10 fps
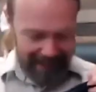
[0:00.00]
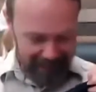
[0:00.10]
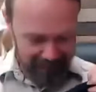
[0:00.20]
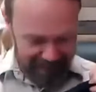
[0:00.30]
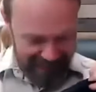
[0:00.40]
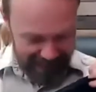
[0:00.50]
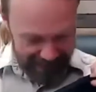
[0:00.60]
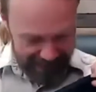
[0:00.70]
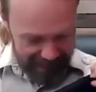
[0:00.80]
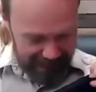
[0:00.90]
These will be
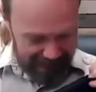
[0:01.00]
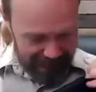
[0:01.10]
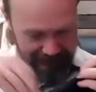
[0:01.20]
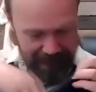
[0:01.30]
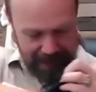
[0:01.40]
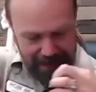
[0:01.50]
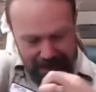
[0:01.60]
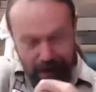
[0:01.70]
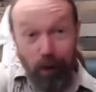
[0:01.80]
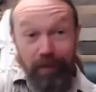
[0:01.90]
handy.
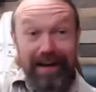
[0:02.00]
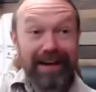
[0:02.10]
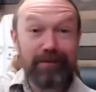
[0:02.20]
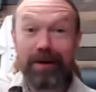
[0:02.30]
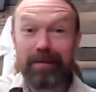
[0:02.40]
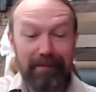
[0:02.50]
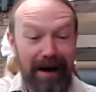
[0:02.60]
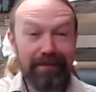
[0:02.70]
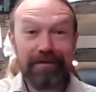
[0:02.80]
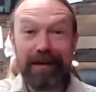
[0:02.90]
Oh, they got one of
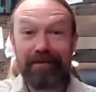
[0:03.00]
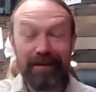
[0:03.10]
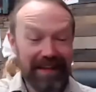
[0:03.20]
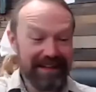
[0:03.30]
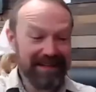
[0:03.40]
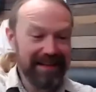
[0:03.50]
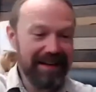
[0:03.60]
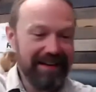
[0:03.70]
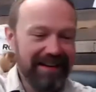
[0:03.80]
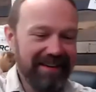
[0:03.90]
my favorite things in
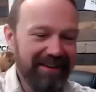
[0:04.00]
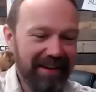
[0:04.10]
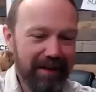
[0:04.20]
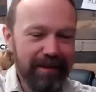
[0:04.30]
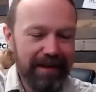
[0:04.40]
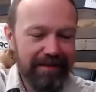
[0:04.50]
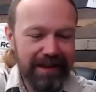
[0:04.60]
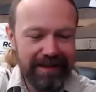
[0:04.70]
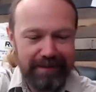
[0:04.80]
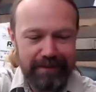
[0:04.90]
here. I'm not going to believe
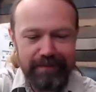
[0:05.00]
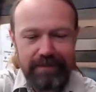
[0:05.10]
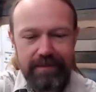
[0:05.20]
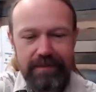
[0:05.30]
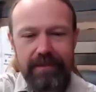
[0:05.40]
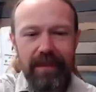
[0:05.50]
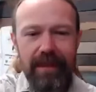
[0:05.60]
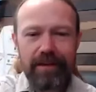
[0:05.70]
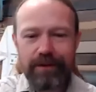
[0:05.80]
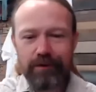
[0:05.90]
this.
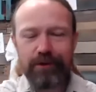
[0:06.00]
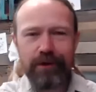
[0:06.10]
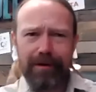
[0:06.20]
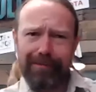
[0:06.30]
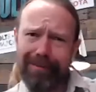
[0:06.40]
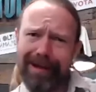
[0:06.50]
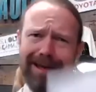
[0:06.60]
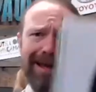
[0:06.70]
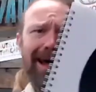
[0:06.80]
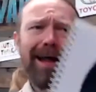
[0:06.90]
So sure, we
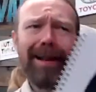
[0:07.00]
get